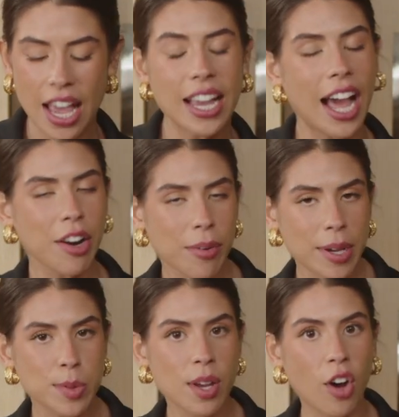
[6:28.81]
Kind of
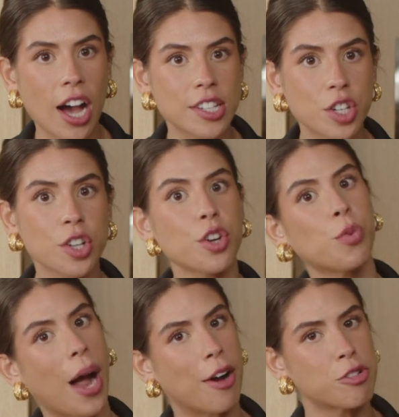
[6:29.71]
reminds me of Oscar the
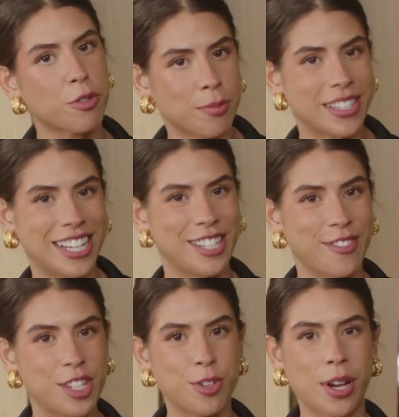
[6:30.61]
Grouch from
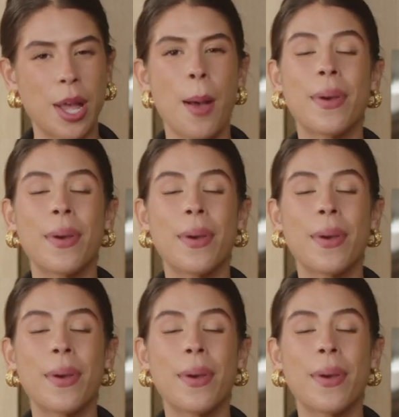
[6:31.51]
Sesame Street,